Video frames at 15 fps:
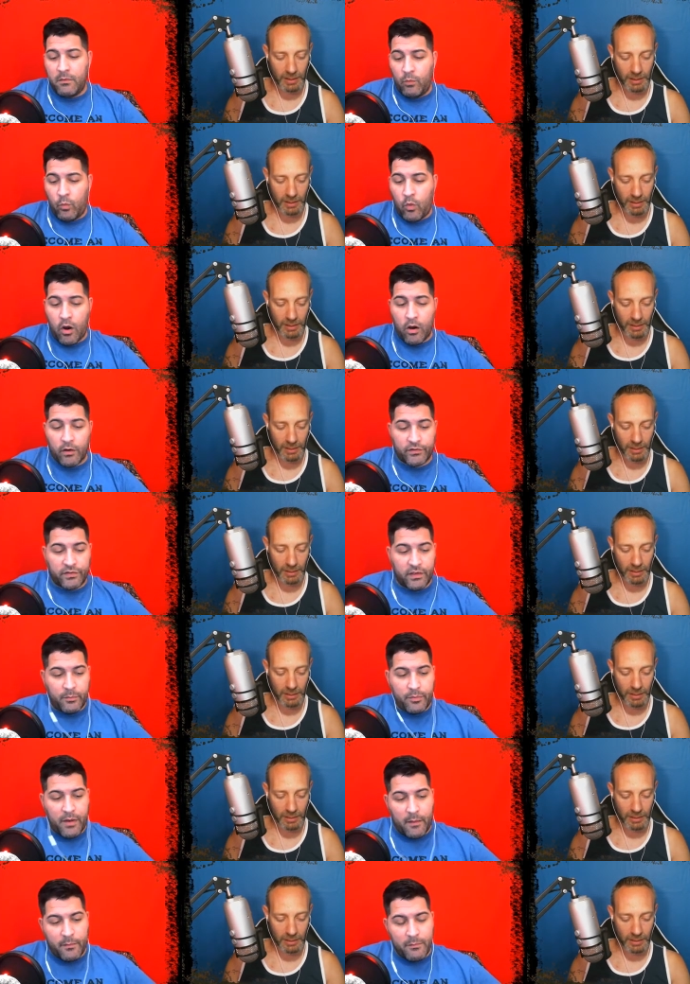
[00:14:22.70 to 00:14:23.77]
Speaker 1: worse. It
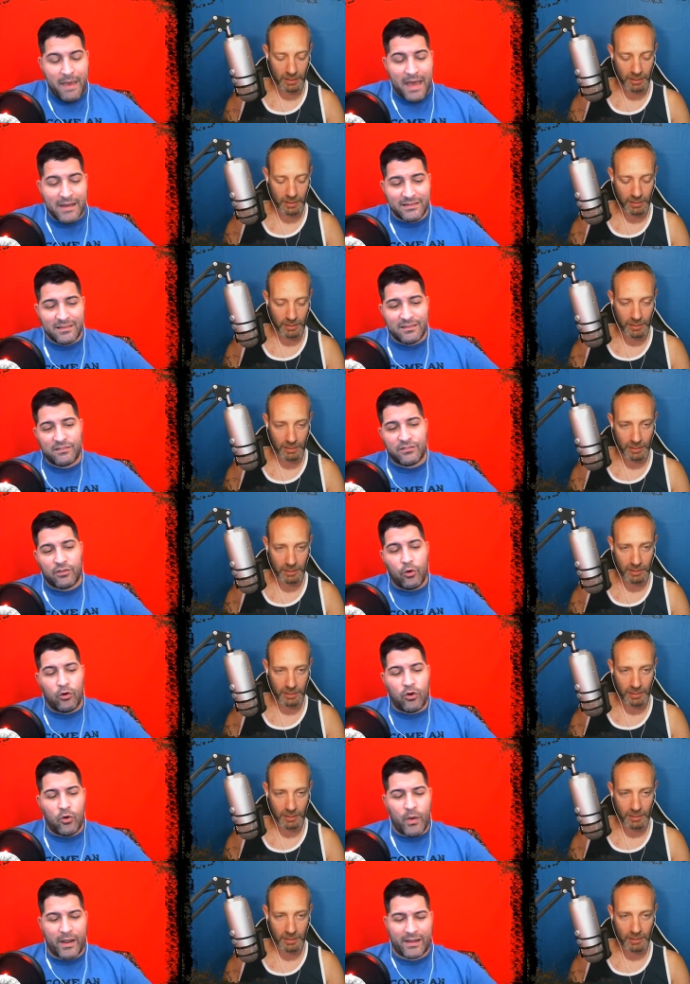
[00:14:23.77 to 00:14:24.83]
probably Madison's so
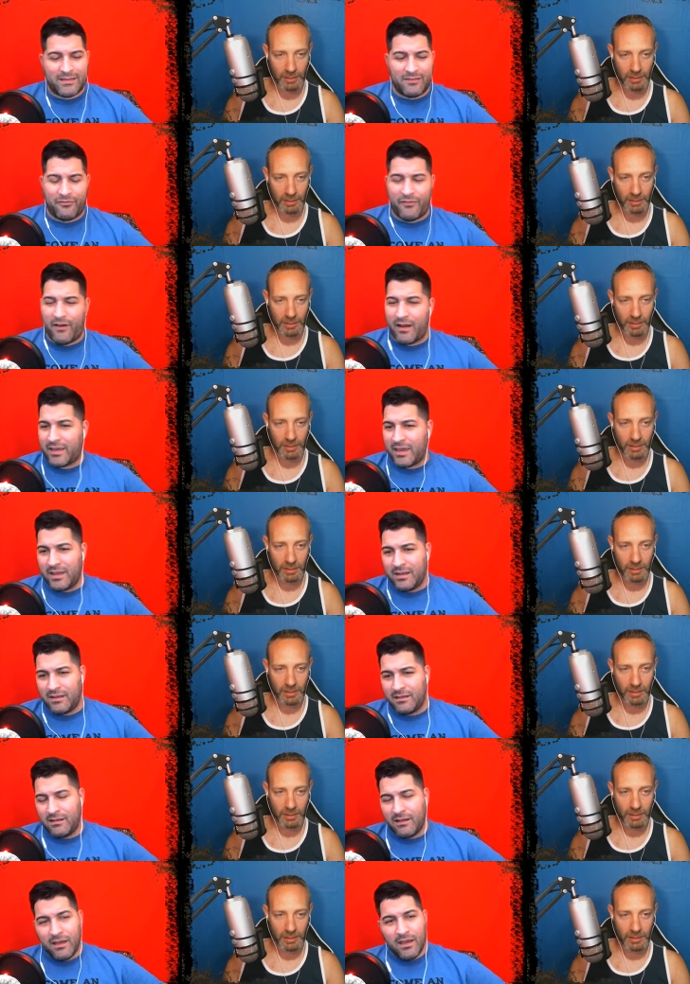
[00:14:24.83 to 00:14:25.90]
quick to fucking
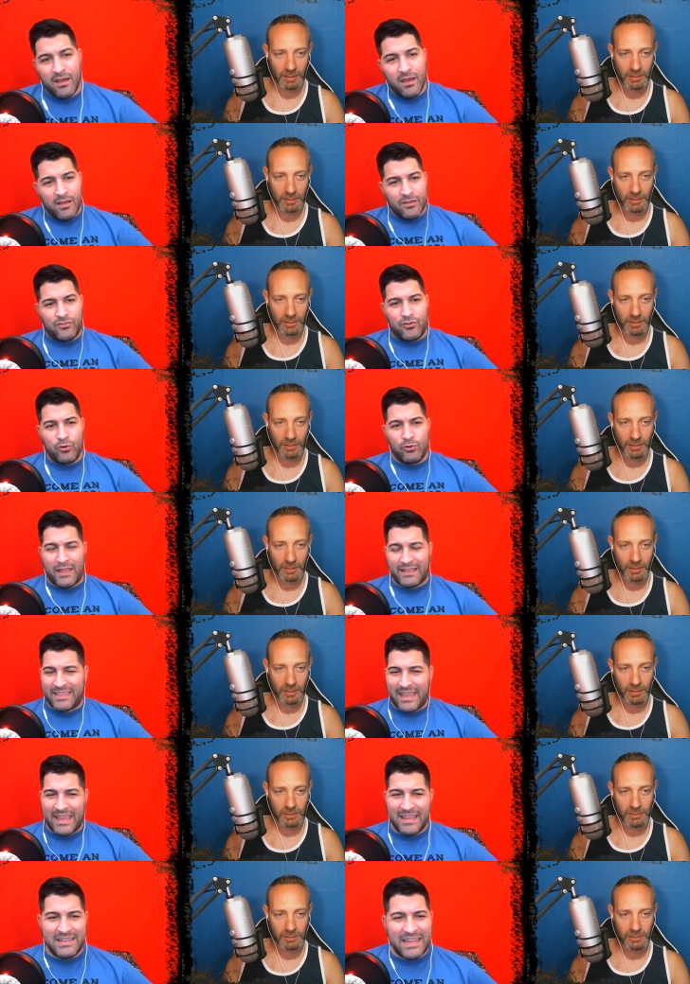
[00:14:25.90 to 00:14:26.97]
do like the
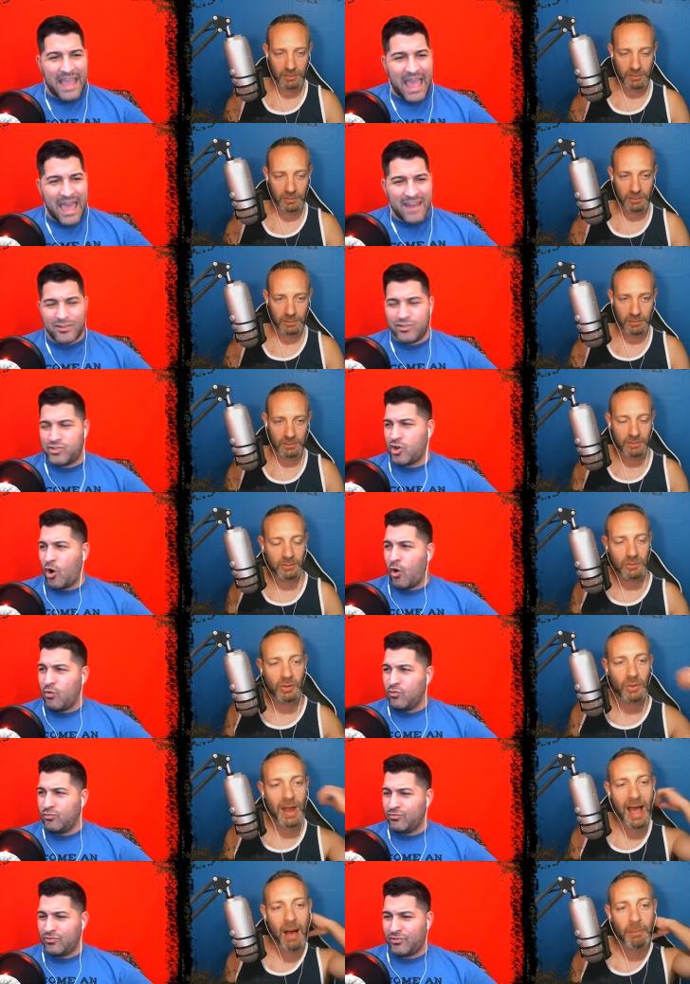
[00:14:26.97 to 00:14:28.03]
Indiana Jones.
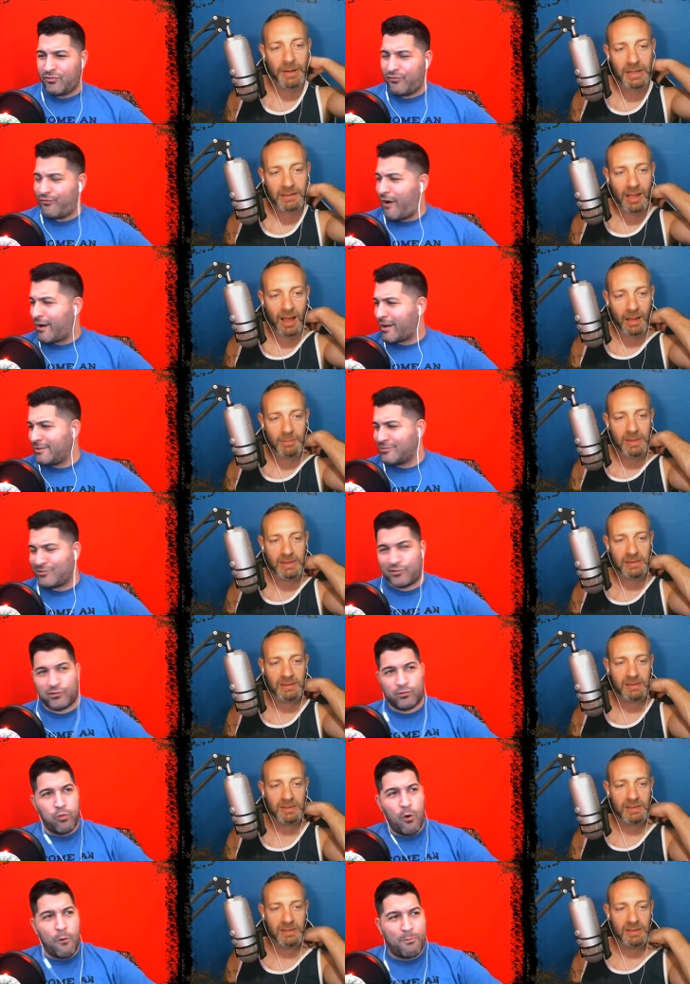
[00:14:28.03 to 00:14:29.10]
Speaker 2: Dude, how many times
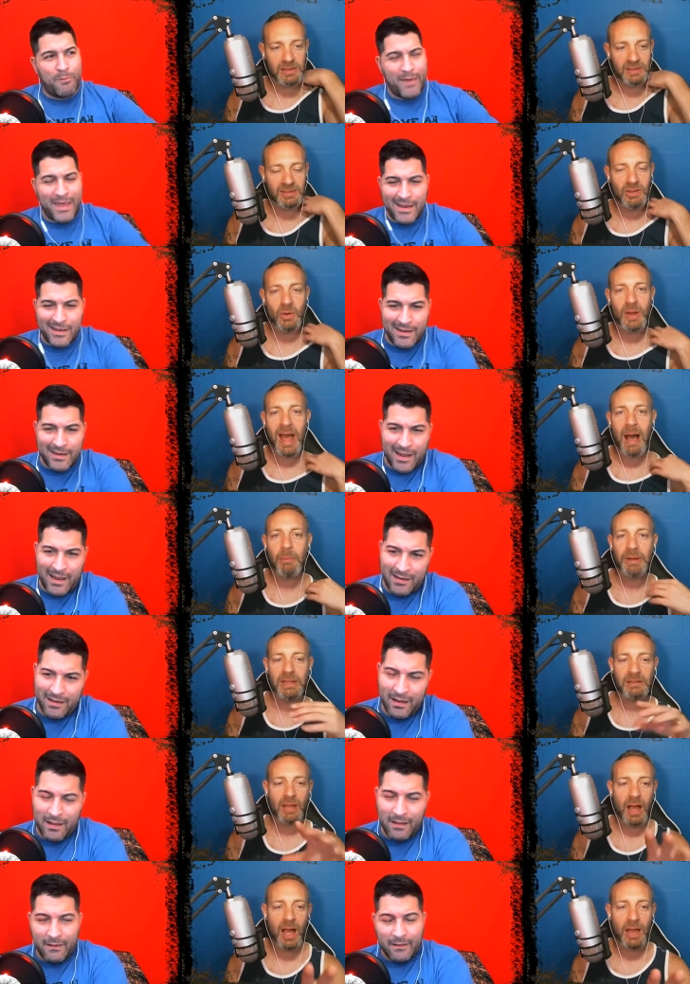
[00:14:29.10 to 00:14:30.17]
swoop in? Dude, how many
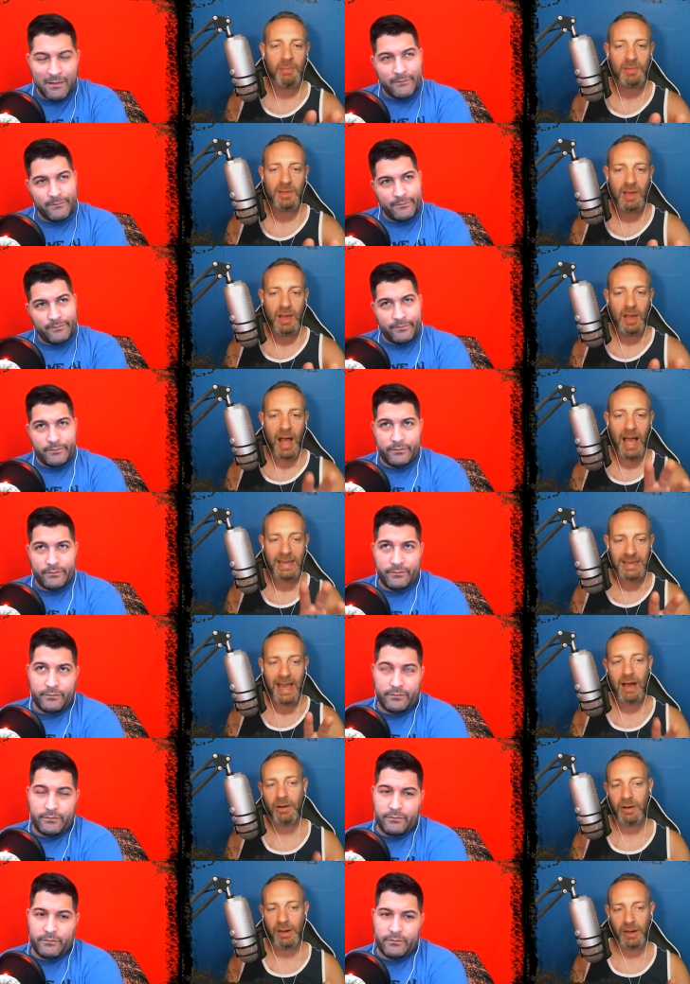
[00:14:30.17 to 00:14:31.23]
times I
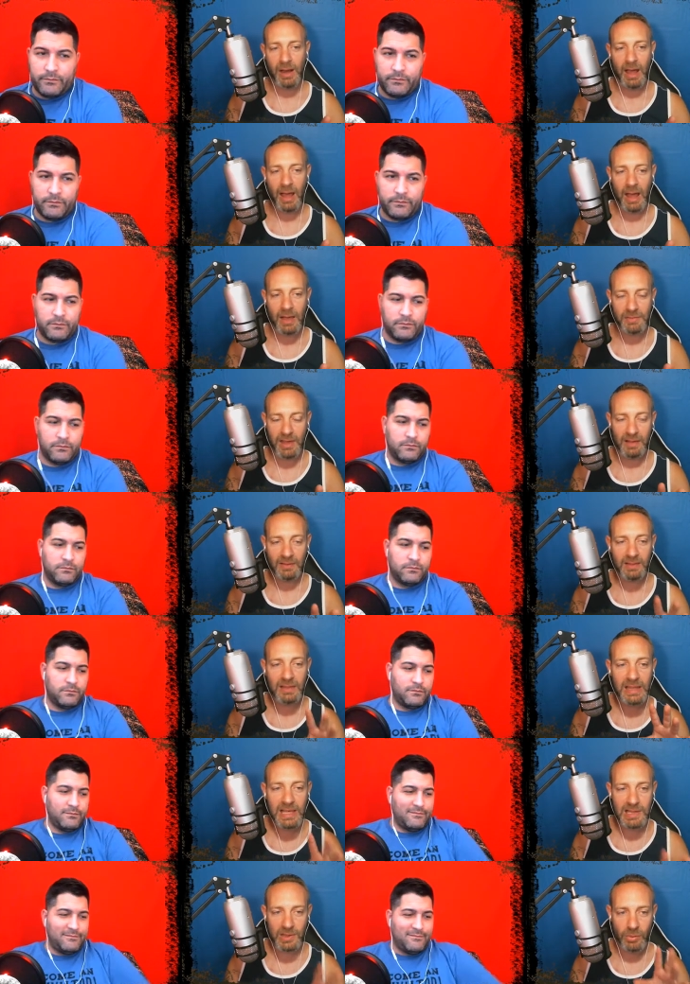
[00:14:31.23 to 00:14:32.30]
counted it? It's at
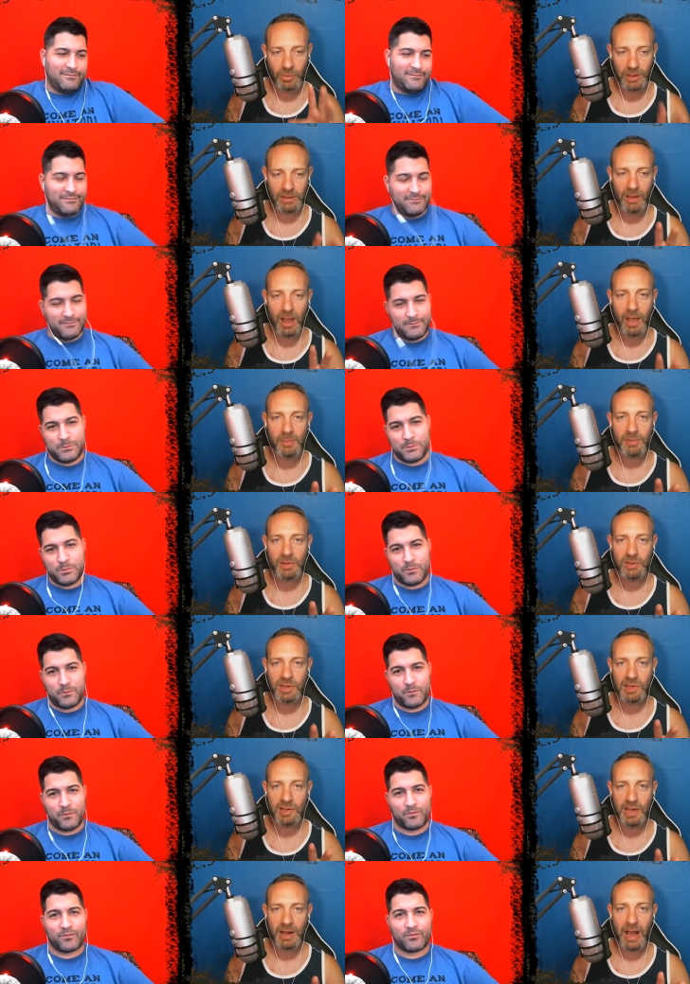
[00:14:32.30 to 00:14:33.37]
least 3 times that she
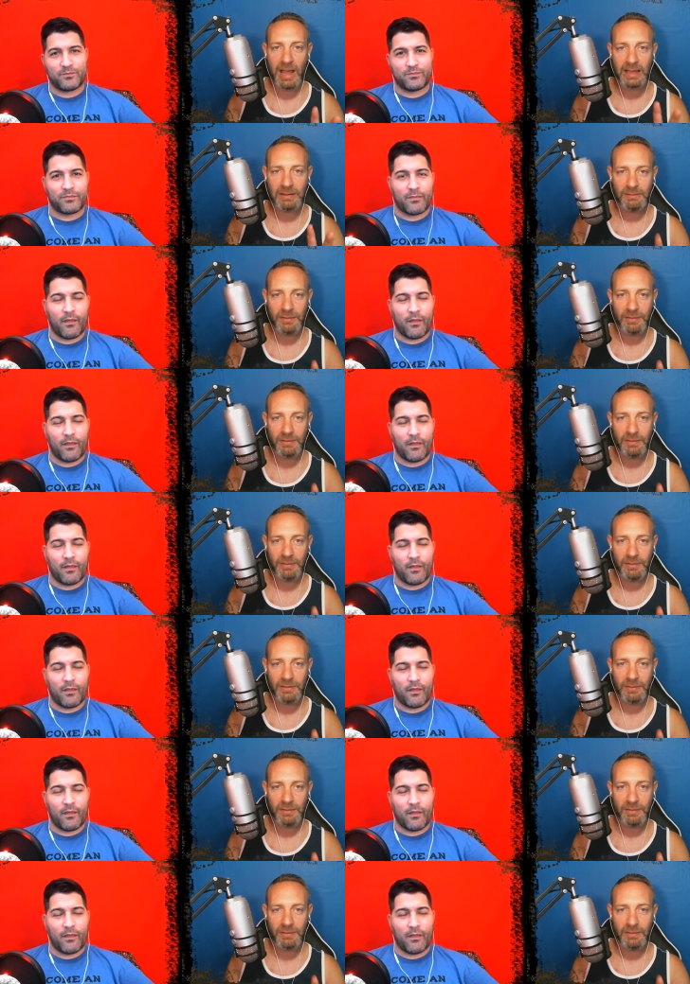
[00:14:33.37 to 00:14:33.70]
said, "I can